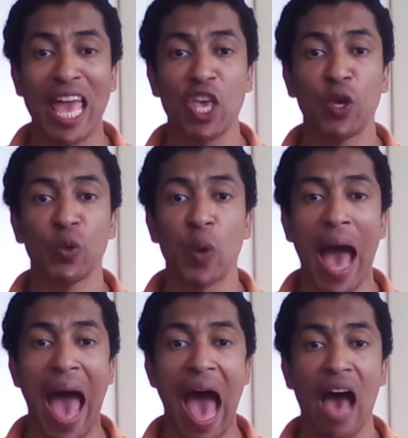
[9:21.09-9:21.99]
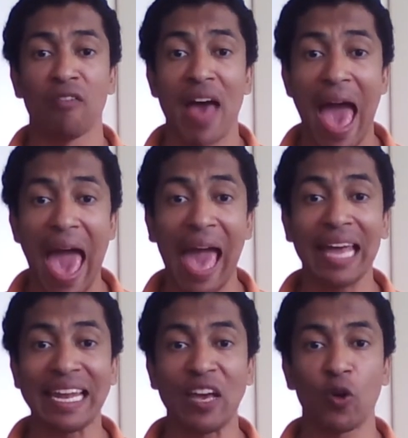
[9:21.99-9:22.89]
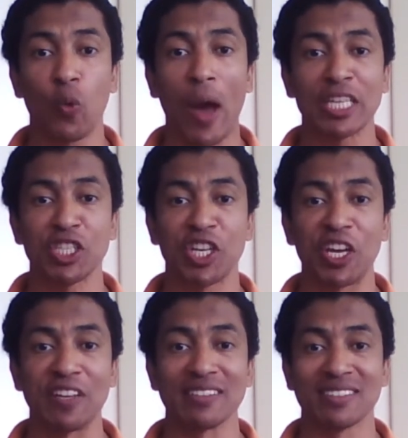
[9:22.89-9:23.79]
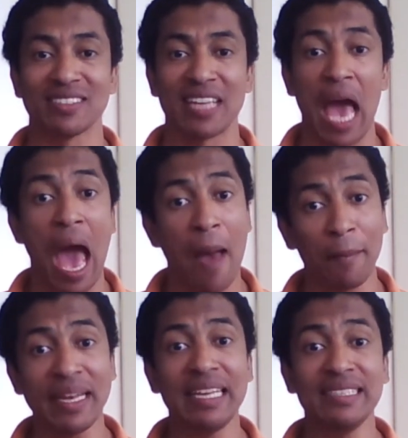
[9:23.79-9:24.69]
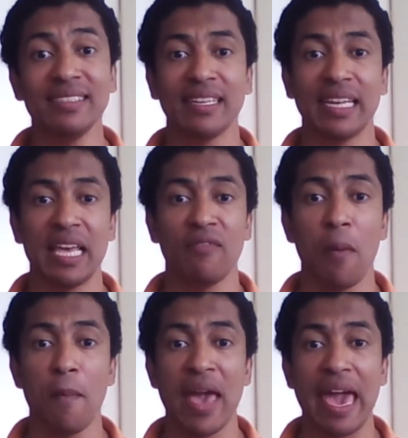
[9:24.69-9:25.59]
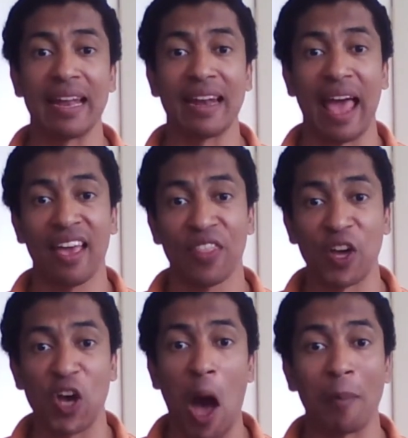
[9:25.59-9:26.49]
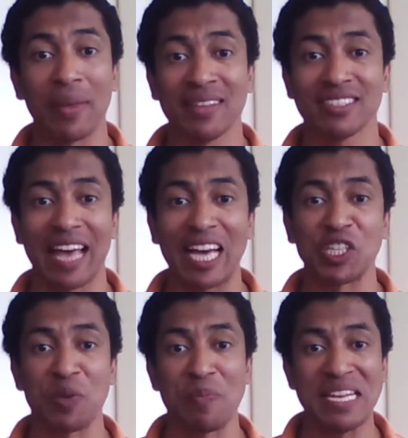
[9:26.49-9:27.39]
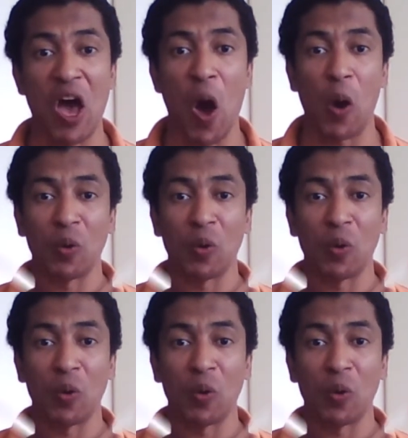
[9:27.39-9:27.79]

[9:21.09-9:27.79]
you have any questions, please leave them in the comment section below.